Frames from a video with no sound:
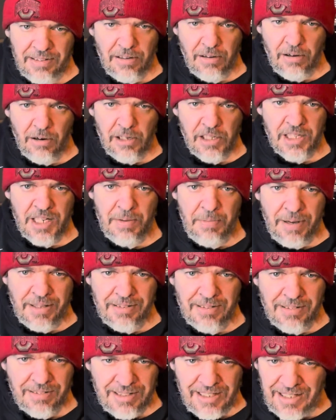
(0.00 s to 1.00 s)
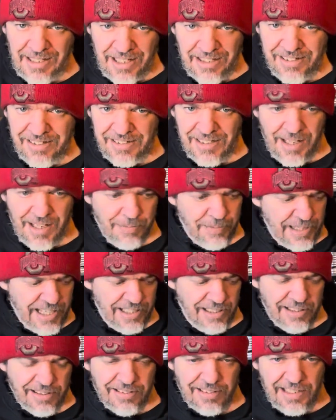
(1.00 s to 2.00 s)
Already makes it sound like you're not
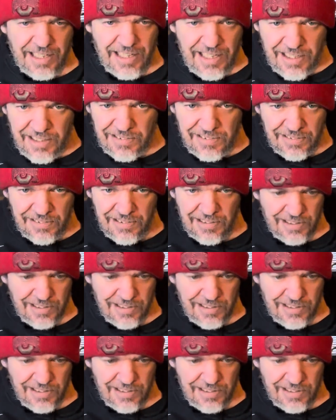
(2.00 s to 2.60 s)
playing a scale.